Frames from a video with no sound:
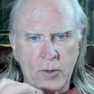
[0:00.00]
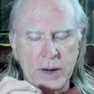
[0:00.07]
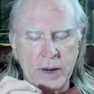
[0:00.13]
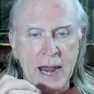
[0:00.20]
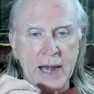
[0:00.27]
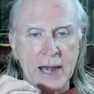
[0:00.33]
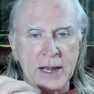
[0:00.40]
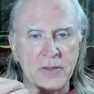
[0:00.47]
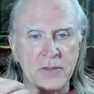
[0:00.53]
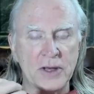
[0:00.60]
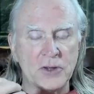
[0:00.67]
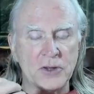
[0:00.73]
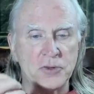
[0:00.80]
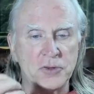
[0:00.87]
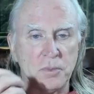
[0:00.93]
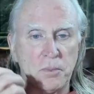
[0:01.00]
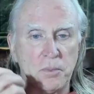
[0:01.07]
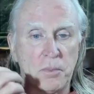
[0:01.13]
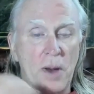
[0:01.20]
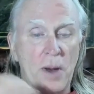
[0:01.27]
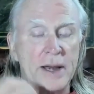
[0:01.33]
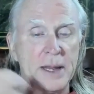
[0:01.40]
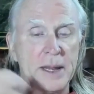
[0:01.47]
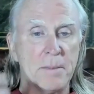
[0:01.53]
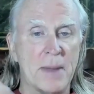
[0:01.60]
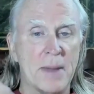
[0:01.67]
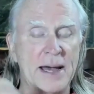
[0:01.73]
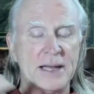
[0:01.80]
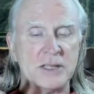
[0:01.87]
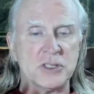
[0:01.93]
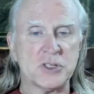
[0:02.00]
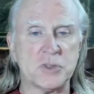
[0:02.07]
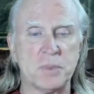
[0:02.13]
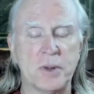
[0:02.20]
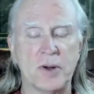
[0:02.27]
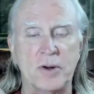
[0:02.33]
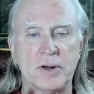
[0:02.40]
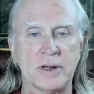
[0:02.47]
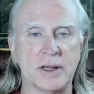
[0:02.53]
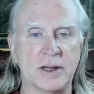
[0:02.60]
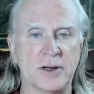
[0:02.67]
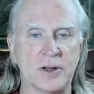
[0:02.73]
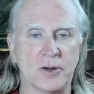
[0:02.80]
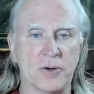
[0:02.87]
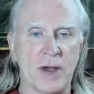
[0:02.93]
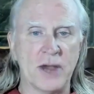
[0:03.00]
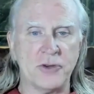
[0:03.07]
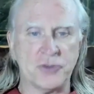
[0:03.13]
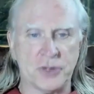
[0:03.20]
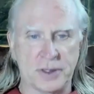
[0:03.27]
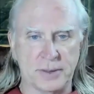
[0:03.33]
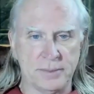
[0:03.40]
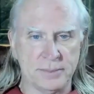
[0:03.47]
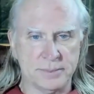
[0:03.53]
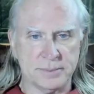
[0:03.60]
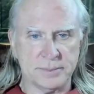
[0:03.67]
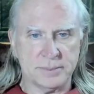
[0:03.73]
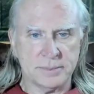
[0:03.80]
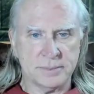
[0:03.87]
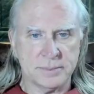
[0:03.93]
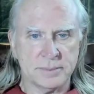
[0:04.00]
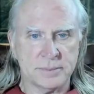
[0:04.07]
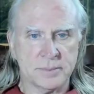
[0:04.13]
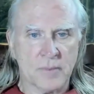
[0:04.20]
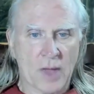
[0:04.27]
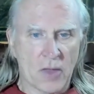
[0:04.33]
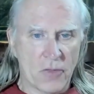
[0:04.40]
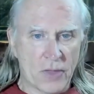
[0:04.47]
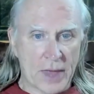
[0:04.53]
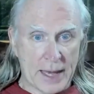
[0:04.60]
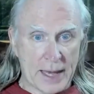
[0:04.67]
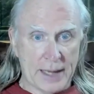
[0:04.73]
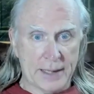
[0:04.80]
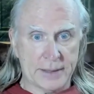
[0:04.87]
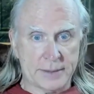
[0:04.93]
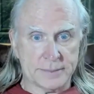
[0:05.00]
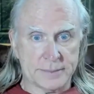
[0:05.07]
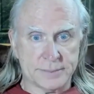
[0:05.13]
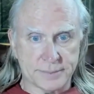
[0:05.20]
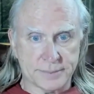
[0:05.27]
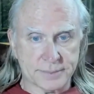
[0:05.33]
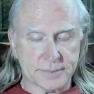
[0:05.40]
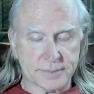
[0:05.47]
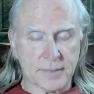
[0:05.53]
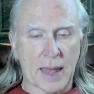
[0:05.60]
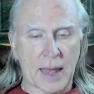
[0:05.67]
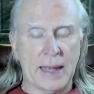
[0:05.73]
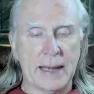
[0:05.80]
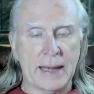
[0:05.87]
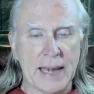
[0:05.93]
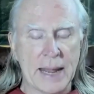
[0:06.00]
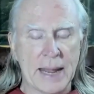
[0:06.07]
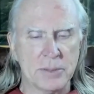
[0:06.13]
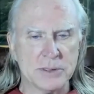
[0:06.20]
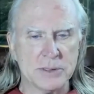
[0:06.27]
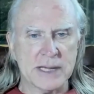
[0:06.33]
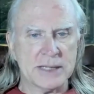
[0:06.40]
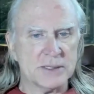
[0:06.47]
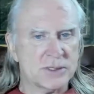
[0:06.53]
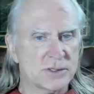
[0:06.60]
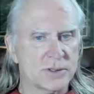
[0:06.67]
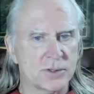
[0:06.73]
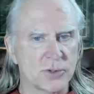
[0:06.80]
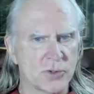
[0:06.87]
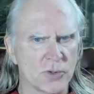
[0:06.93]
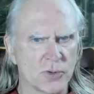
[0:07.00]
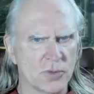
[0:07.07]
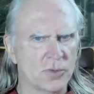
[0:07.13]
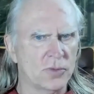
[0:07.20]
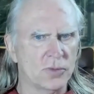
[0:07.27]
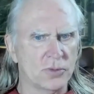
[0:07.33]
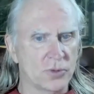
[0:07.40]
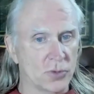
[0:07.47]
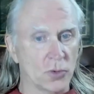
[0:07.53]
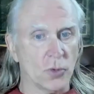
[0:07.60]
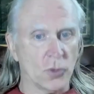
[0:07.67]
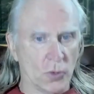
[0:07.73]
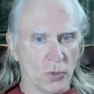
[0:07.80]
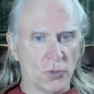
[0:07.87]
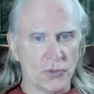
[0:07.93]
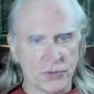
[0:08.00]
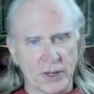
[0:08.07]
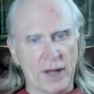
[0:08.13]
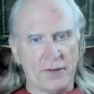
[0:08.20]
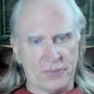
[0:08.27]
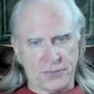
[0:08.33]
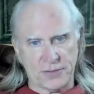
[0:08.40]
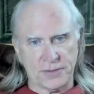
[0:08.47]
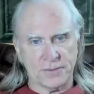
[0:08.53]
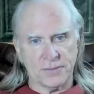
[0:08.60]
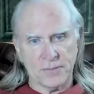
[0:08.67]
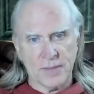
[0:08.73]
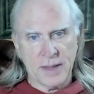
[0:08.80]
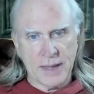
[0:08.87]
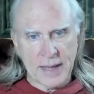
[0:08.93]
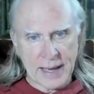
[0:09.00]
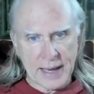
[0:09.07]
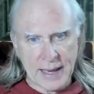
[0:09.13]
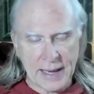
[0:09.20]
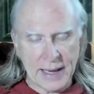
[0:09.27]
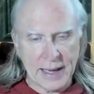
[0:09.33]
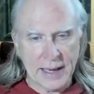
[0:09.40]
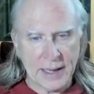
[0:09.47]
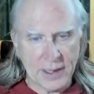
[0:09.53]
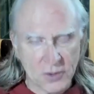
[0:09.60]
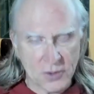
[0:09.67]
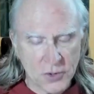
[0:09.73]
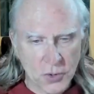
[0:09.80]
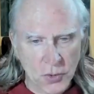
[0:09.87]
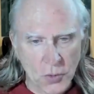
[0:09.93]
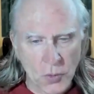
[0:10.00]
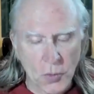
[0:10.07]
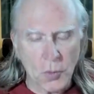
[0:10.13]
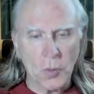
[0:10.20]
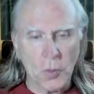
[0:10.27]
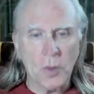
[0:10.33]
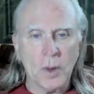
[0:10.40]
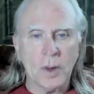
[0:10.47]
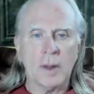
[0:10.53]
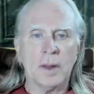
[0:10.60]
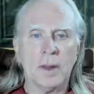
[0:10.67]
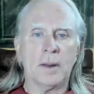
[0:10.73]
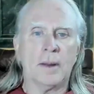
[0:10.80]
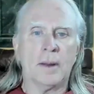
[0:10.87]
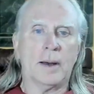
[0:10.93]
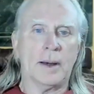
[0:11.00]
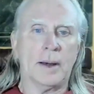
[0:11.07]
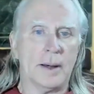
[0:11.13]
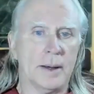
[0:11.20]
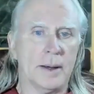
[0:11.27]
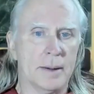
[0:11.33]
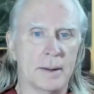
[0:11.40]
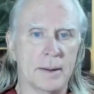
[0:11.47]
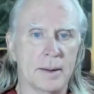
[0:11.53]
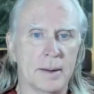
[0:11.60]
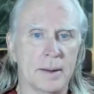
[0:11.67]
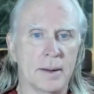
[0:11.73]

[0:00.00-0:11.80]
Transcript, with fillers: creating this body mind spirit integration that enables us to do cool stuff and to uh,